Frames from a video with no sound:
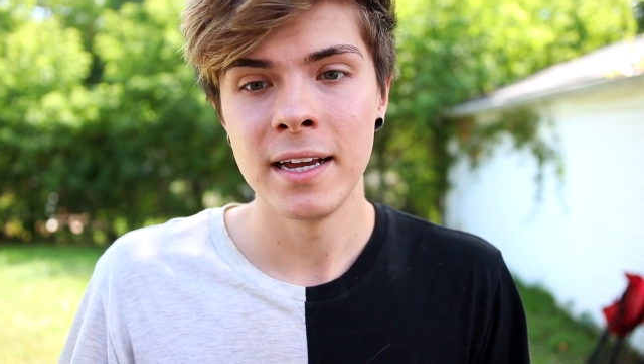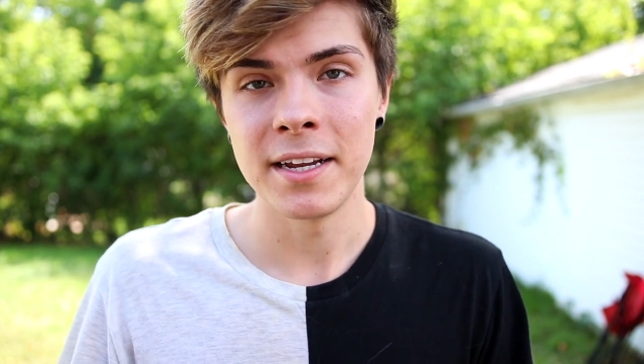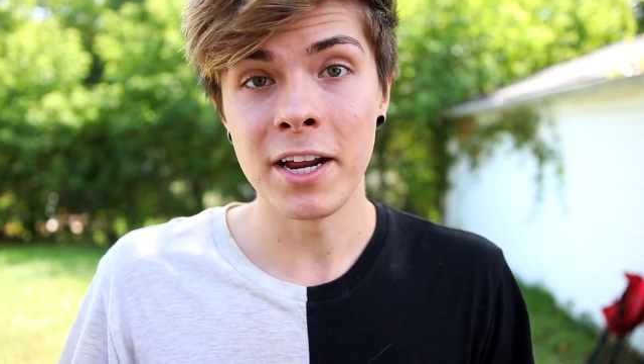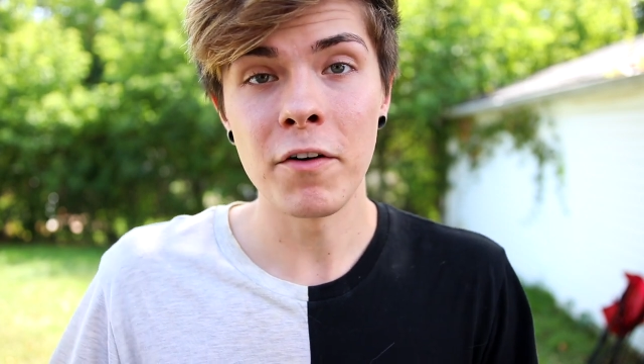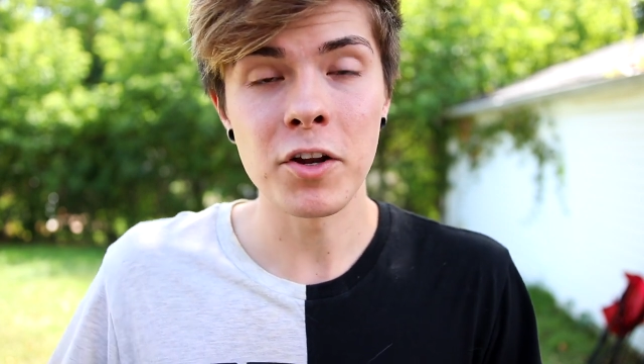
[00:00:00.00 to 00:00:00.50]

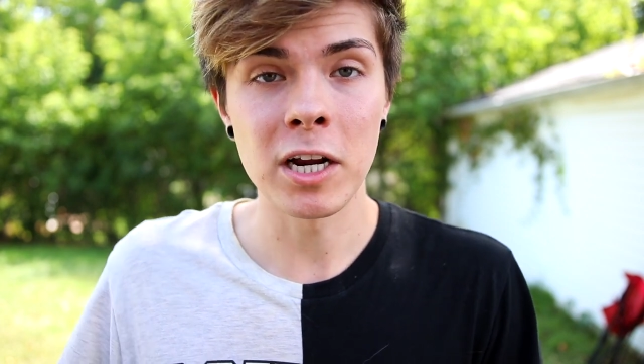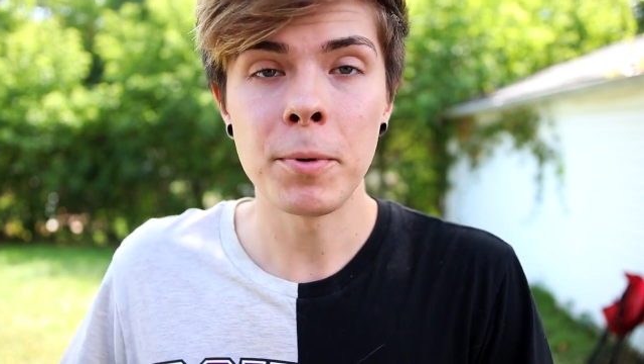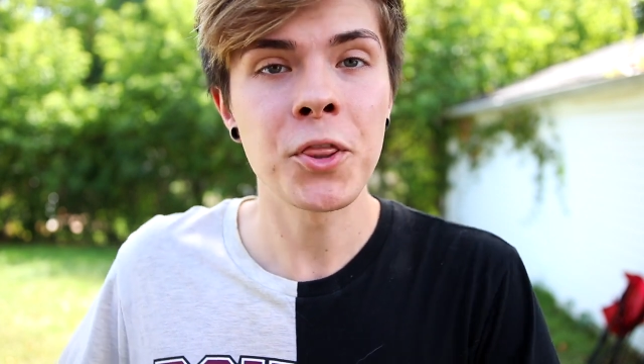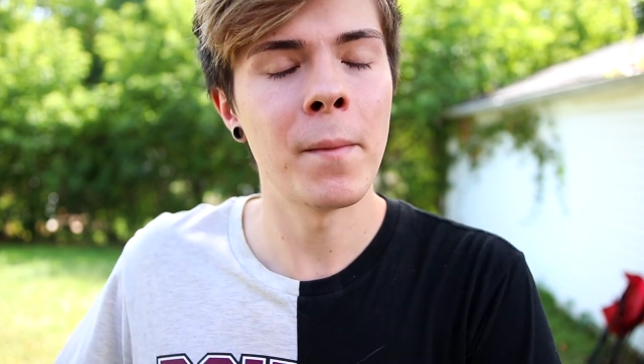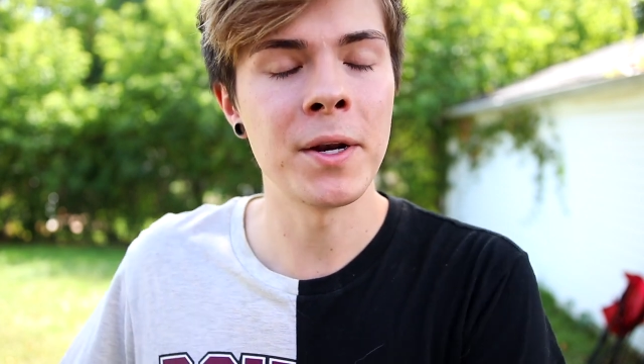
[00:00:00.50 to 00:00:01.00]
you know, if you're gonna
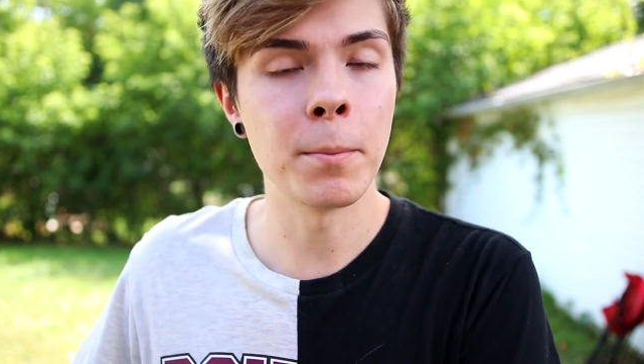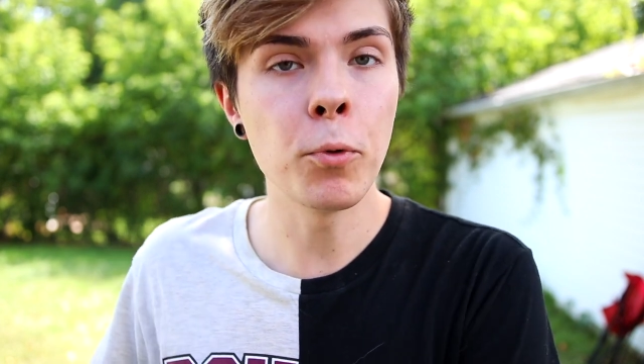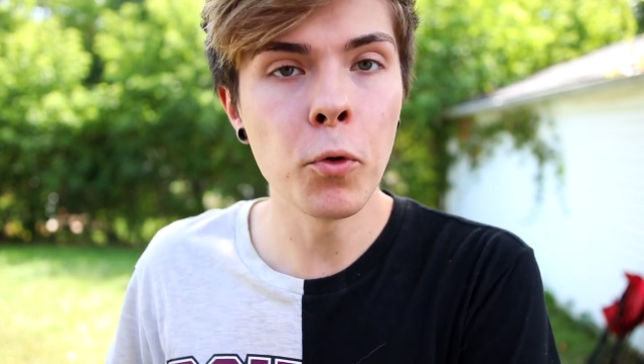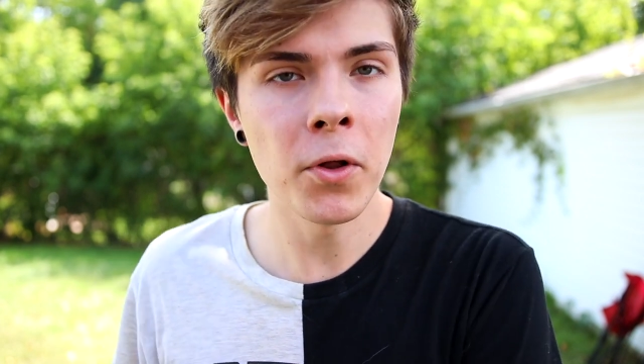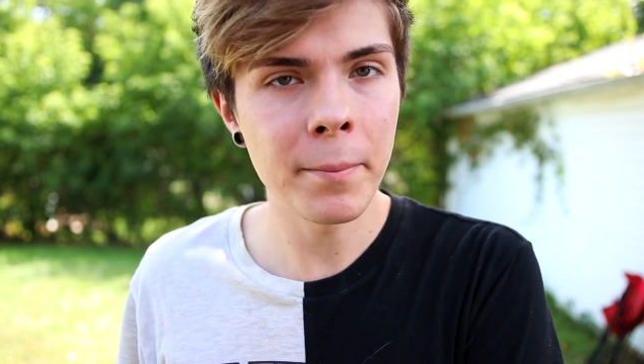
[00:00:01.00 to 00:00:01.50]
put them in a
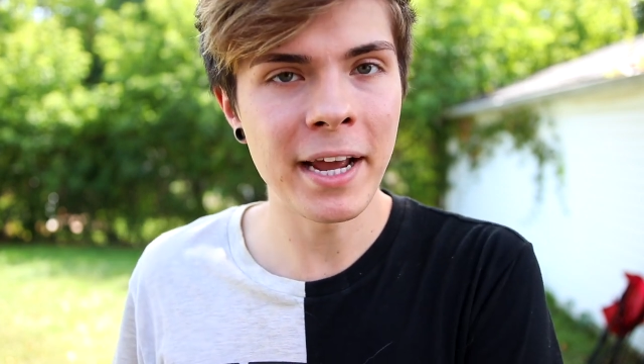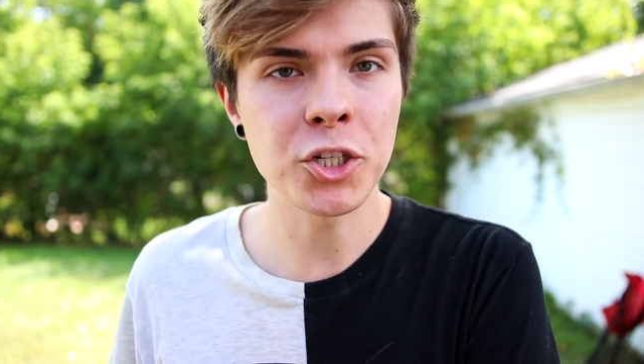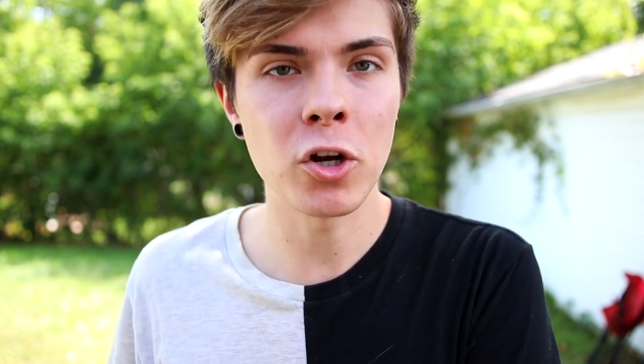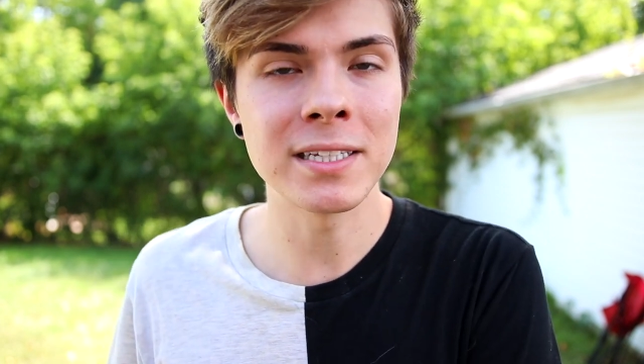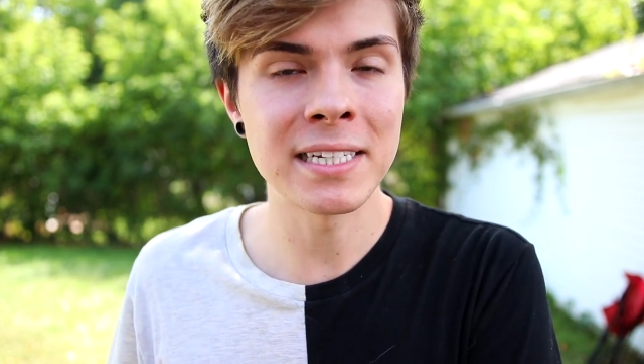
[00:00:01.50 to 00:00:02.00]
pool, make
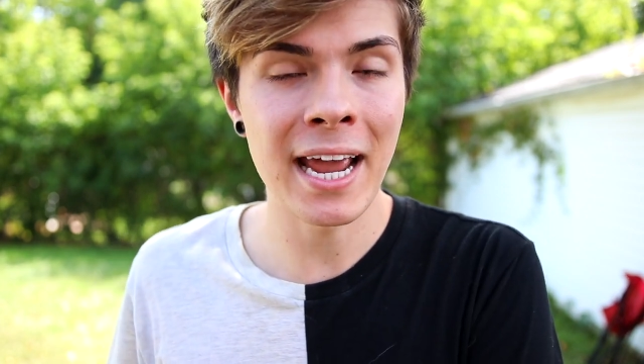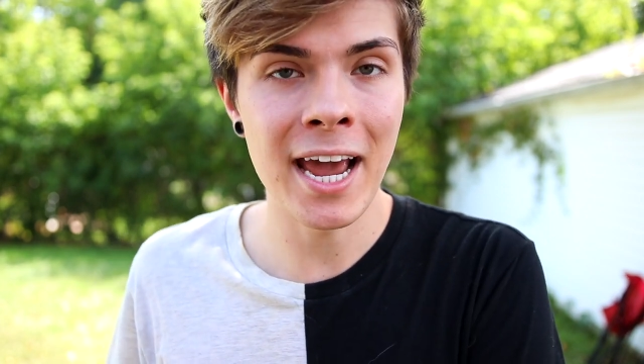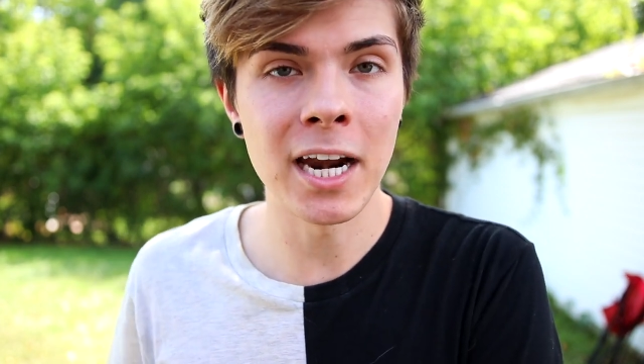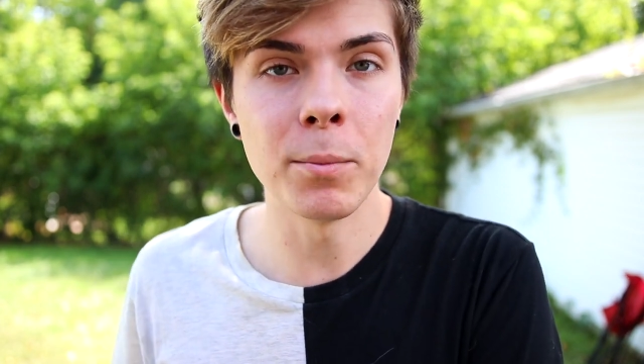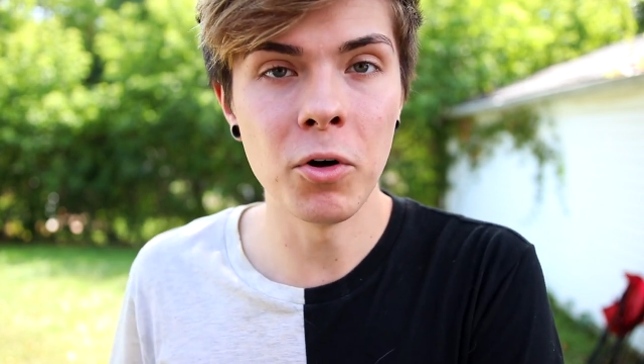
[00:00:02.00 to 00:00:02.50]
sure it's an
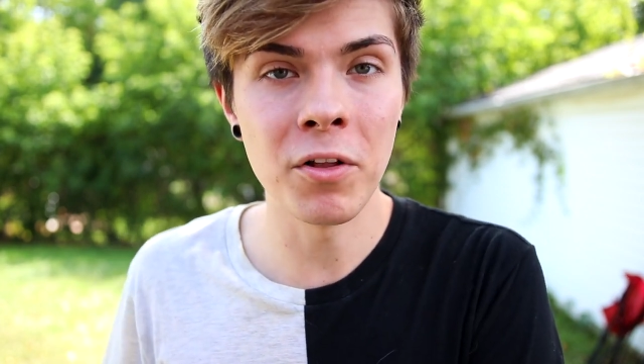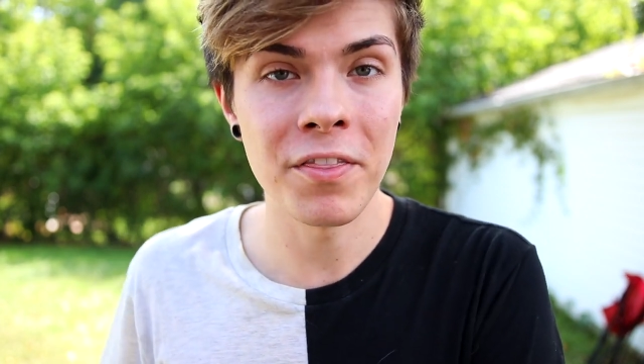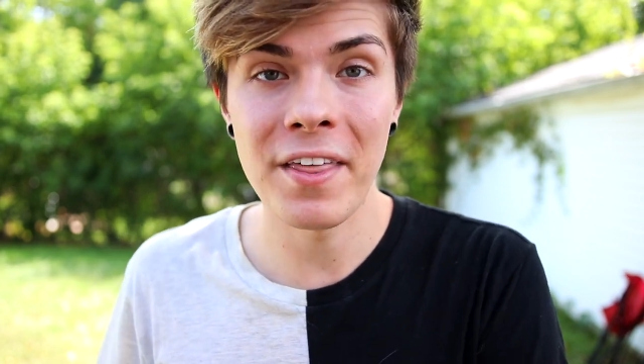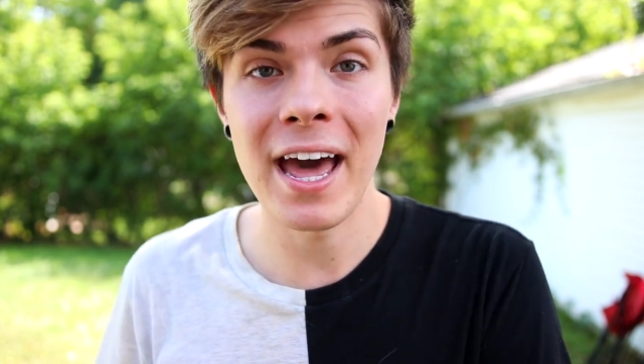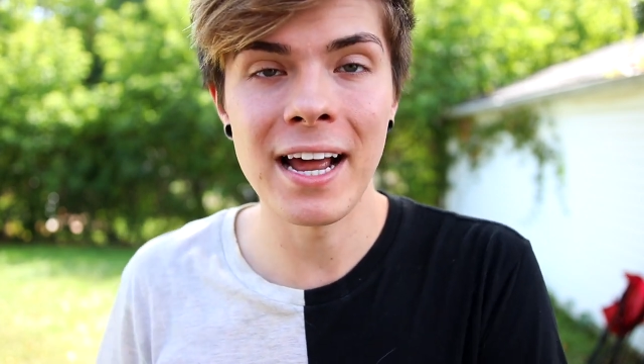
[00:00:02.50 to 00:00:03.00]
animal
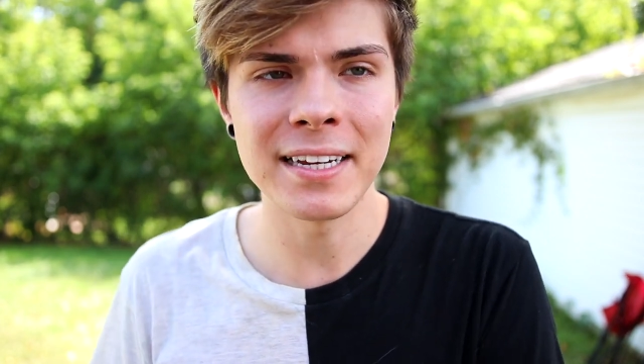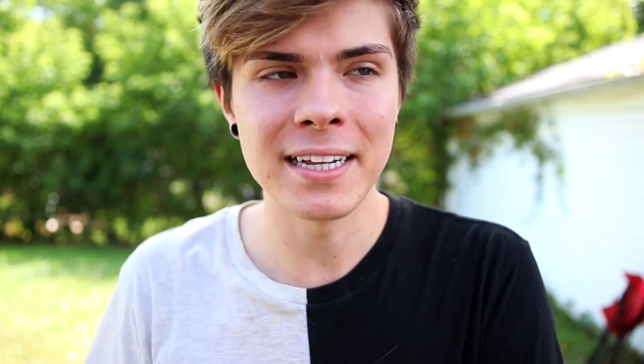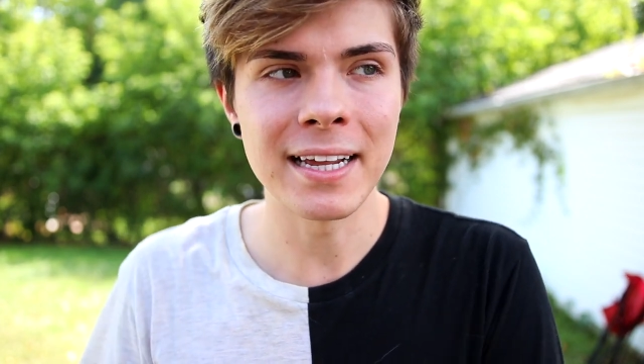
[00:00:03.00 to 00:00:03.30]
that